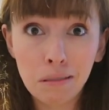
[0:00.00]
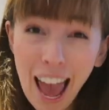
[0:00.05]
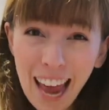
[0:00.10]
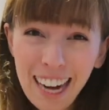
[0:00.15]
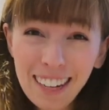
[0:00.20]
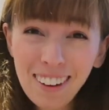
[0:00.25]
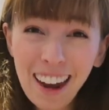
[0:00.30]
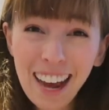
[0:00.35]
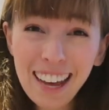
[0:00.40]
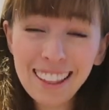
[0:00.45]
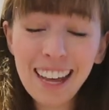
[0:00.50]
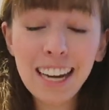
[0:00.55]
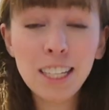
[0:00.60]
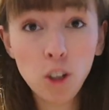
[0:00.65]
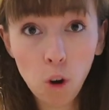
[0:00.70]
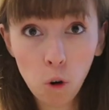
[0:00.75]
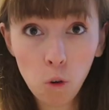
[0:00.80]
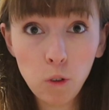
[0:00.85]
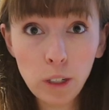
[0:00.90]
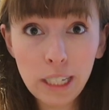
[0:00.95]
Anyway, that
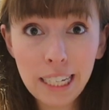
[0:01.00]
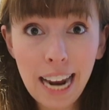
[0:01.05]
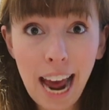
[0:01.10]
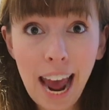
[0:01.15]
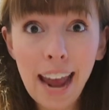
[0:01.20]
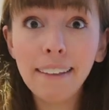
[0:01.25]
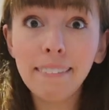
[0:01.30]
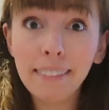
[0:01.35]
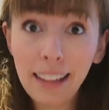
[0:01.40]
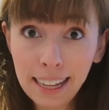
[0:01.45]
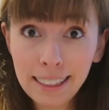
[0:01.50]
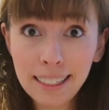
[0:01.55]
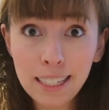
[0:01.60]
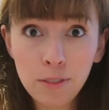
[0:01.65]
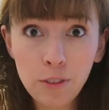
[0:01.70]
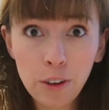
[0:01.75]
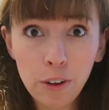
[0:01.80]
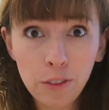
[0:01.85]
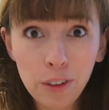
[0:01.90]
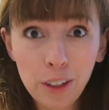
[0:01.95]
is all for today. Like
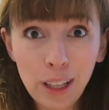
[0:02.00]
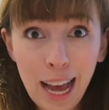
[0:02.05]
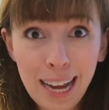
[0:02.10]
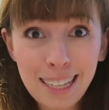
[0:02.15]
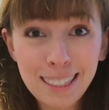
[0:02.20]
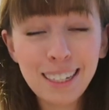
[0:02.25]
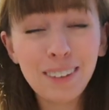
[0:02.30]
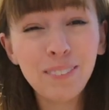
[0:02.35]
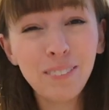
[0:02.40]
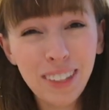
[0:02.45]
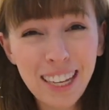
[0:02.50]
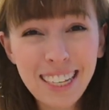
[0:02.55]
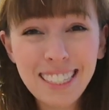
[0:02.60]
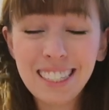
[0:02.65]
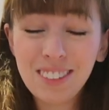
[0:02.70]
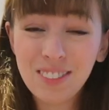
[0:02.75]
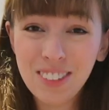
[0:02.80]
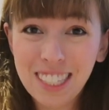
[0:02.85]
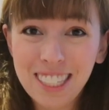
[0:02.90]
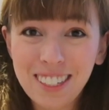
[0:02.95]
this video if you liked it, and
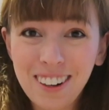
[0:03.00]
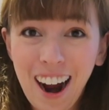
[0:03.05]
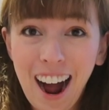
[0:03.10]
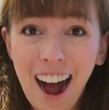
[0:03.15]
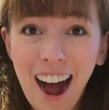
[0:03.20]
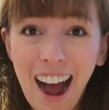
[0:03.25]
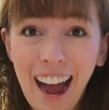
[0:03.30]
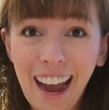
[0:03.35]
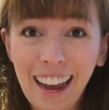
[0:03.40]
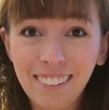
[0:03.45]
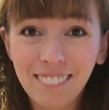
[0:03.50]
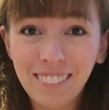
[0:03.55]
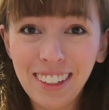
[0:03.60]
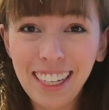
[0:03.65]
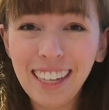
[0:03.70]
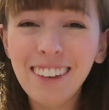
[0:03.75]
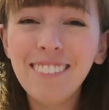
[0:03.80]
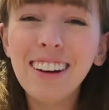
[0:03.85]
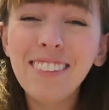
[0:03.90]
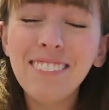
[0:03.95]
please subscribe.
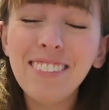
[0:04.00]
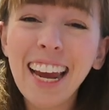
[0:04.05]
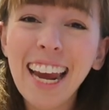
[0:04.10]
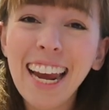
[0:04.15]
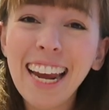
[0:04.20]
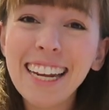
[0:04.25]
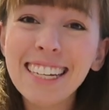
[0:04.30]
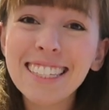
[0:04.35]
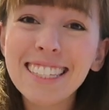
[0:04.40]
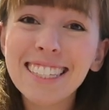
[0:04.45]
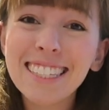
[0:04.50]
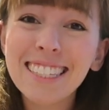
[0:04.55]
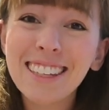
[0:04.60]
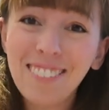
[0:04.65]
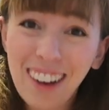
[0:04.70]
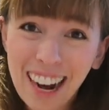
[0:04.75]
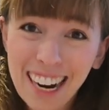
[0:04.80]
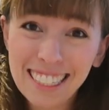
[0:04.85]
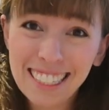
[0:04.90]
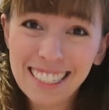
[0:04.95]
It would mean
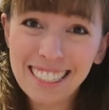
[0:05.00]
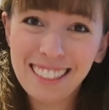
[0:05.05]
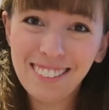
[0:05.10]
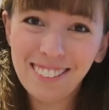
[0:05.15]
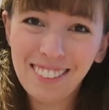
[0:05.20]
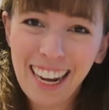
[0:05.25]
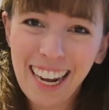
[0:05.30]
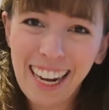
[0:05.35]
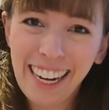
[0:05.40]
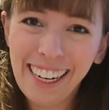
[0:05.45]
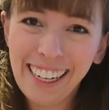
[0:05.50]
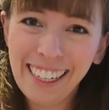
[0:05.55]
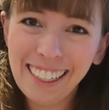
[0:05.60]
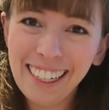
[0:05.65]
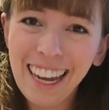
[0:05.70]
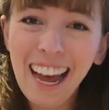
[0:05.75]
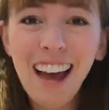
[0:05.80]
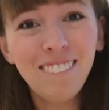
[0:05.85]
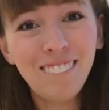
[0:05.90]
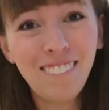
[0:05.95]
so much to
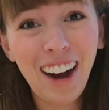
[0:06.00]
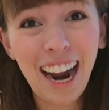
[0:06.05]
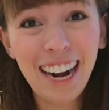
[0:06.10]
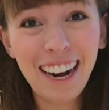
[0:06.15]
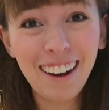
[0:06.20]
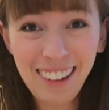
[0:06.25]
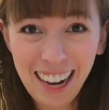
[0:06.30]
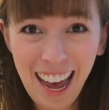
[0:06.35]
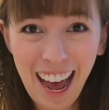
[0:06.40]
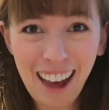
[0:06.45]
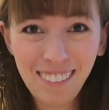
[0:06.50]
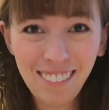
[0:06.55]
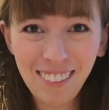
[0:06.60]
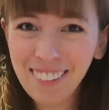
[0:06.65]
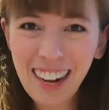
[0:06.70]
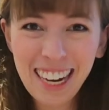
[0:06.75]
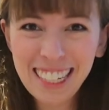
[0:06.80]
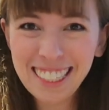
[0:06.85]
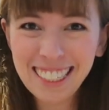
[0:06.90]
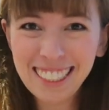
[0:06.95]
me. Bye now and have
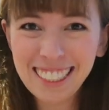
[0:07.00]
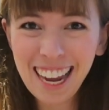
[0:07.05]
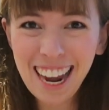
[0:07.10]
a magical